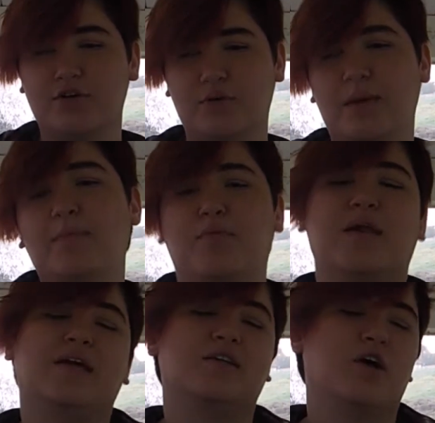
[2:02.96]
I can remember,
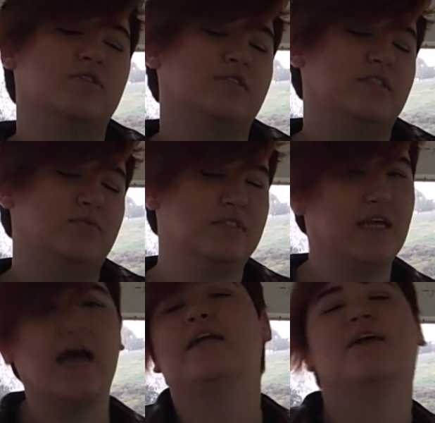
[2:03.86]
playing guitar since I
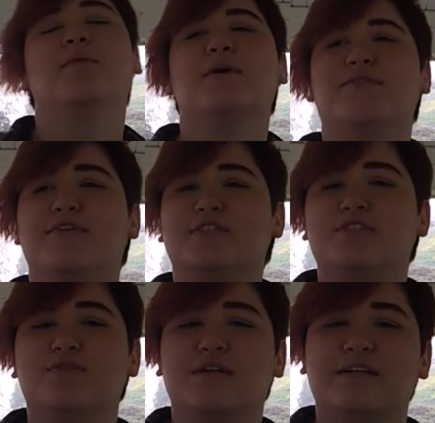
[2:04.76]
was 9, got my
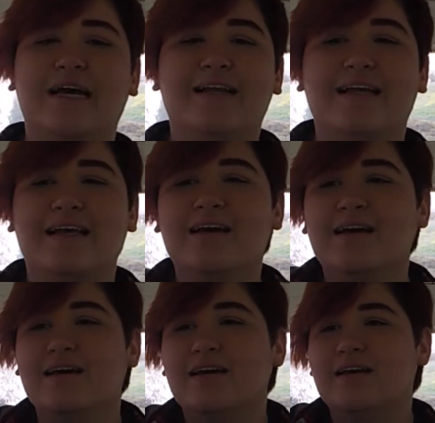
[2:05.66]
first ukulele
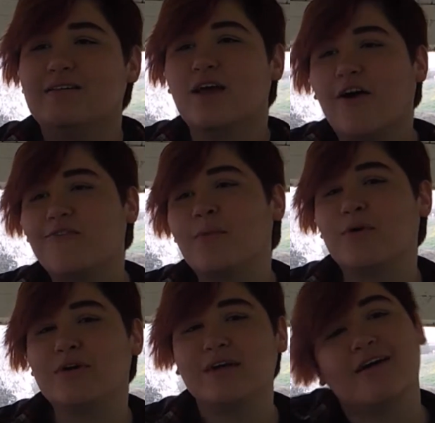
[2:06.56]

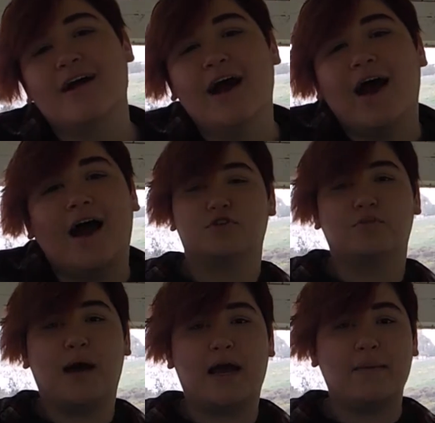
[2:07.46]
sophomore year. Those
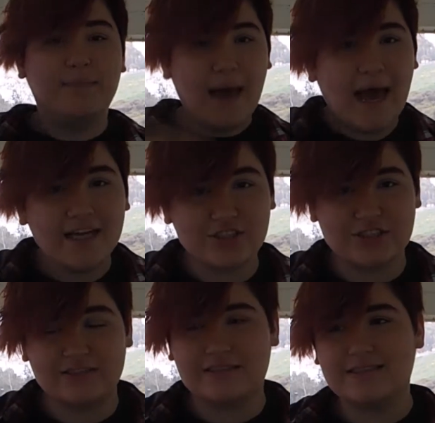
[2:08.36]
are my
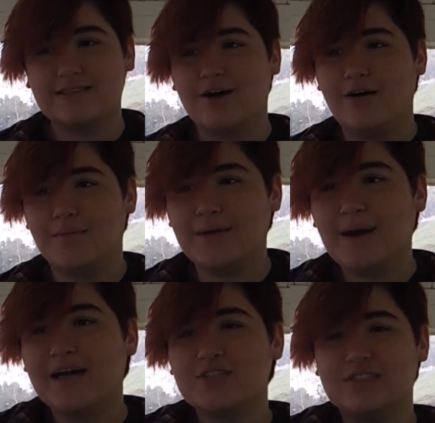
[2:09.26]
passions. My
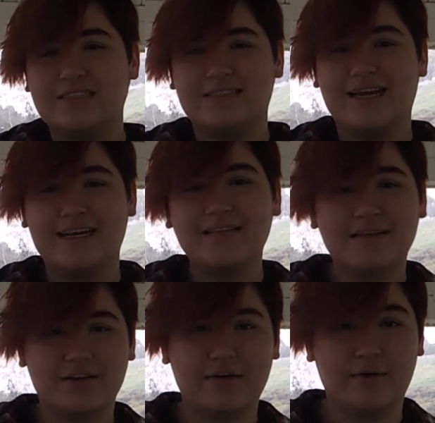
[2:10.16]
passion is
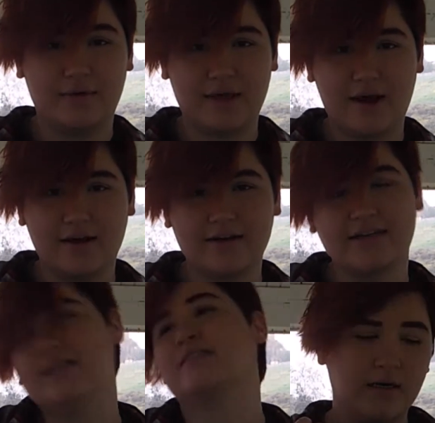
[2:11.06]
anything with art.
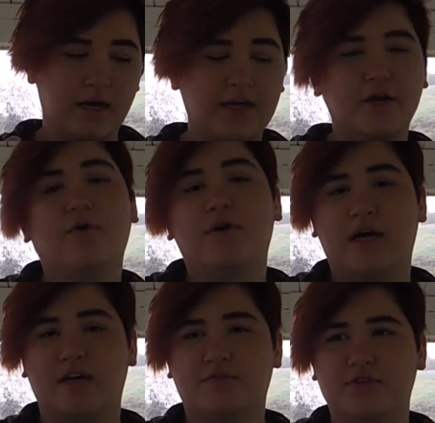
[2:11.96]
And I know a
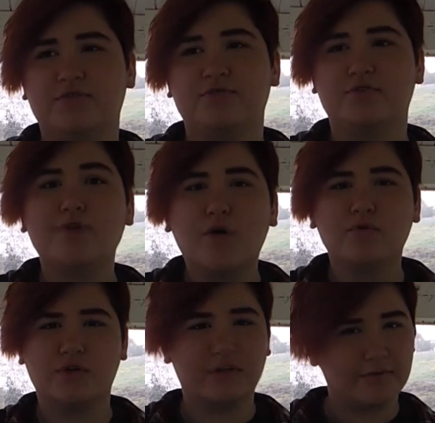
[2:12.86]
lot of you
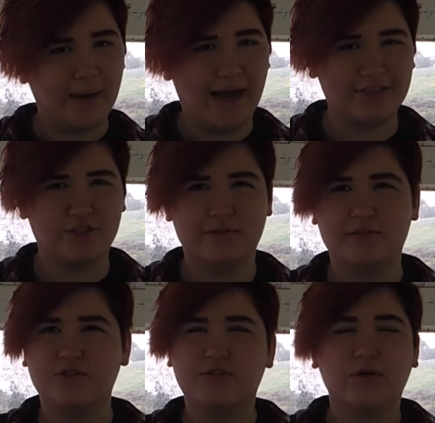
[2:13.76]
don't know your
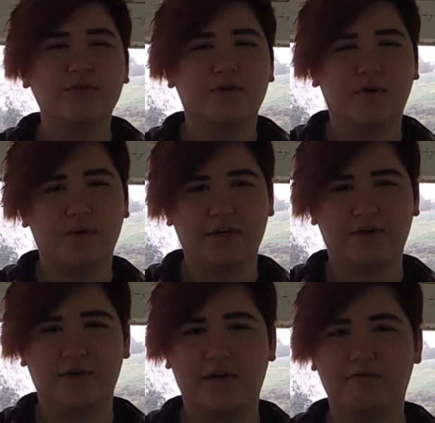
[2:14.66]
passions. You don't know what
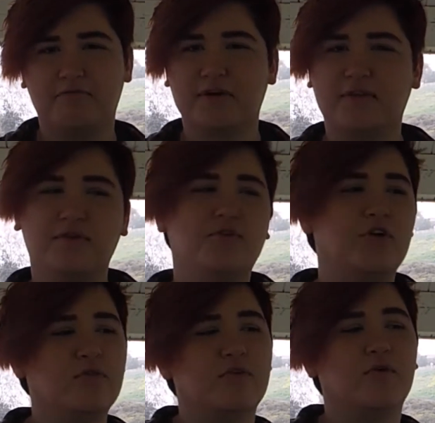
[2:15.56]
you're in love with. You
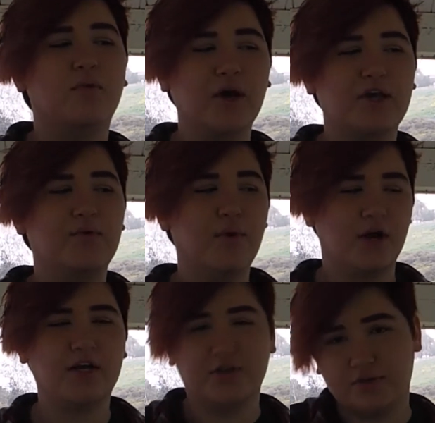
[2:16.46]
don't know what you
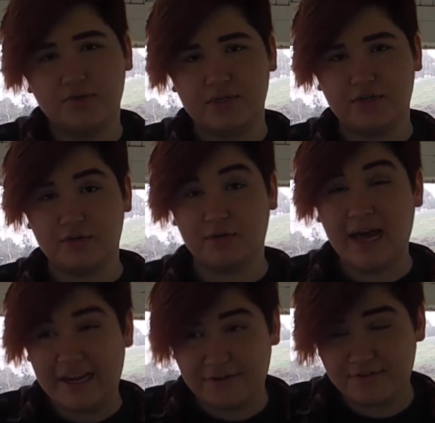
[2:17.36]
want to do in your
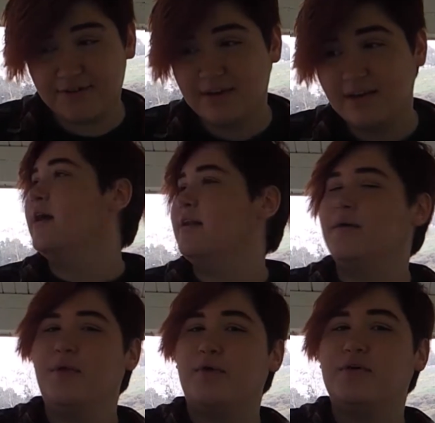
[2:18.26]
life.
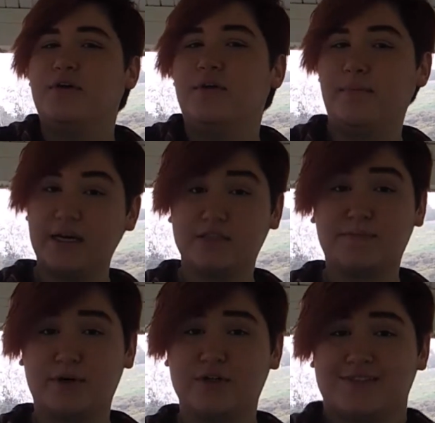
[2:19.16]
And I'm not really the
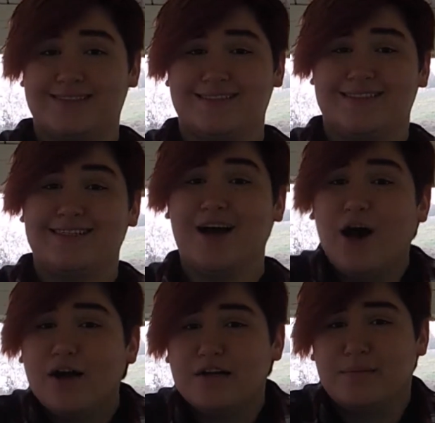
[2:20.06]
best person to
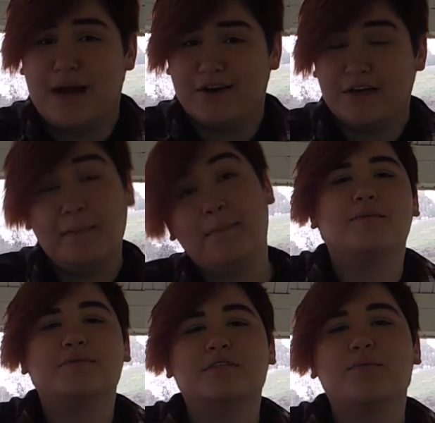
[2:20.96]
talk about it.
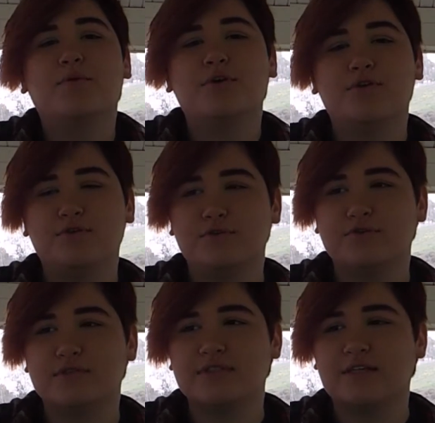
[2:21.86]
I'm someone
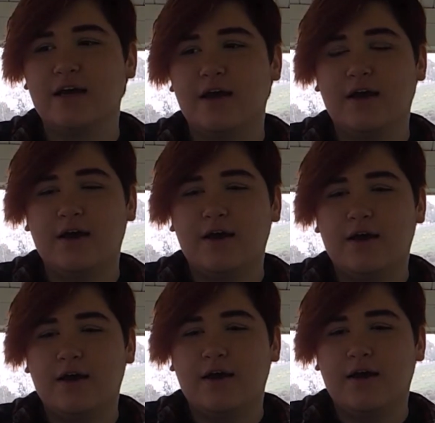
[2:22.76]
who's
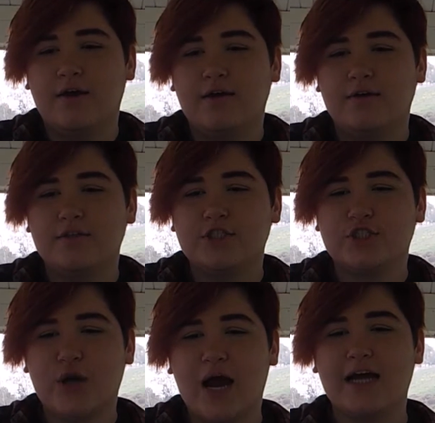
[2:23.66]

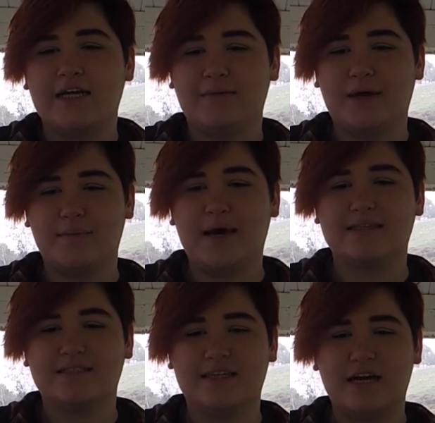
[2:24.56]
trying my
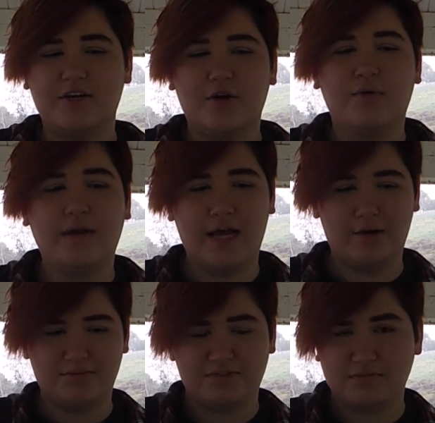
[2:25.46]
best and I know what
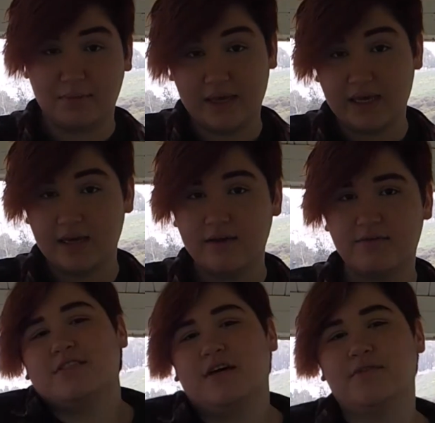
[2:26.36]
helps me. I
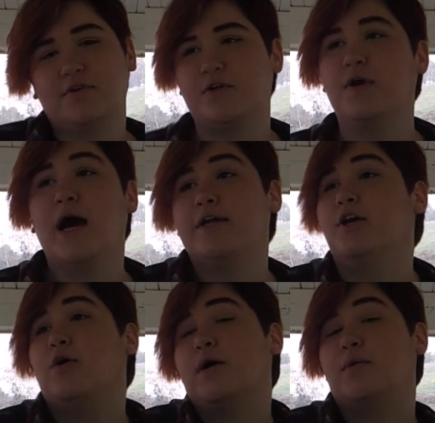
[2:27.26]
still have no clue. I
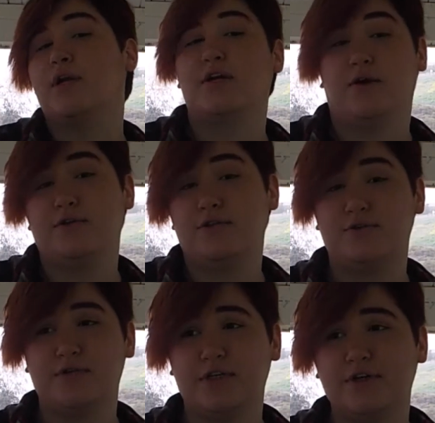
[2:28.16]
know I want to go
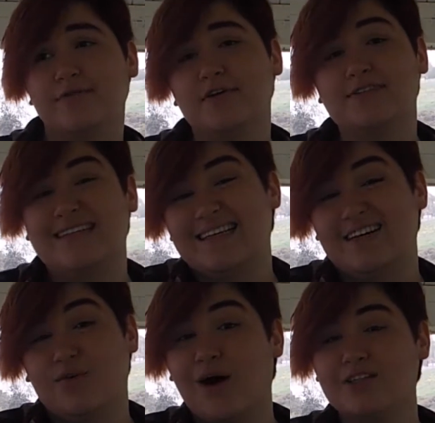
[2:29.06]
to a
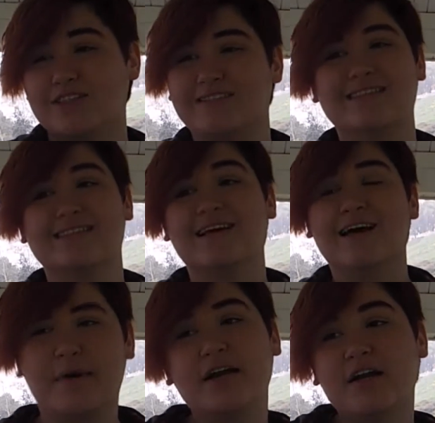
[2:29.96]
university in Washington. Or
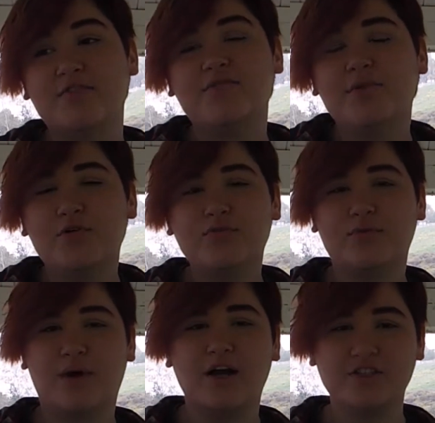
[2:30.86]
I might not even move
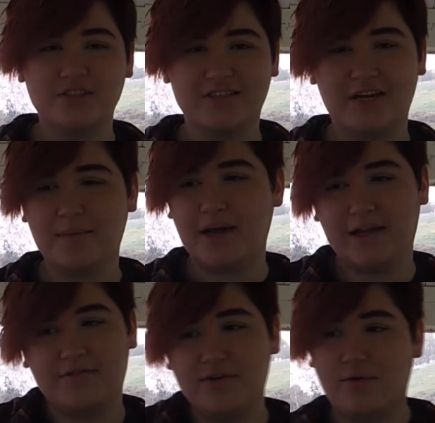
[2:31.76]
to Washington. I
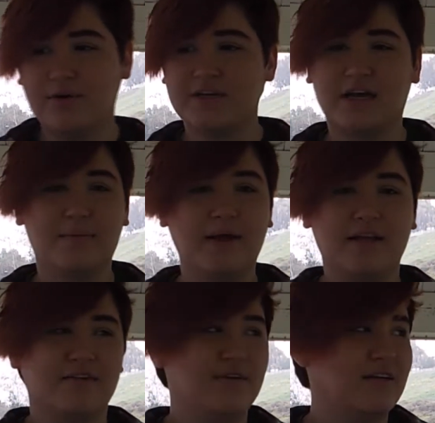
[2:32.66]
might live in Oregon. I
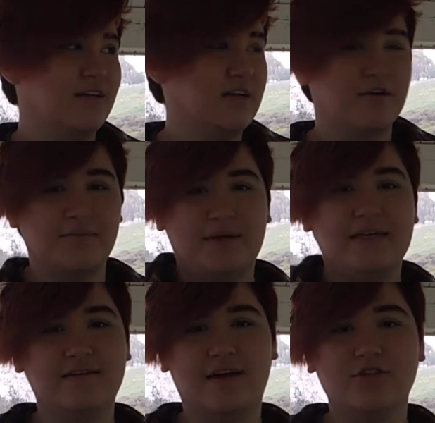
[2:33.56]
might live in a
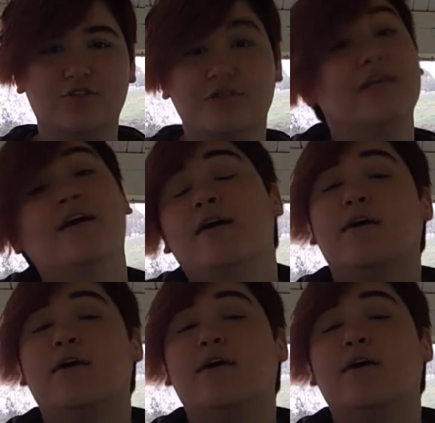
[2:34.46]
European country.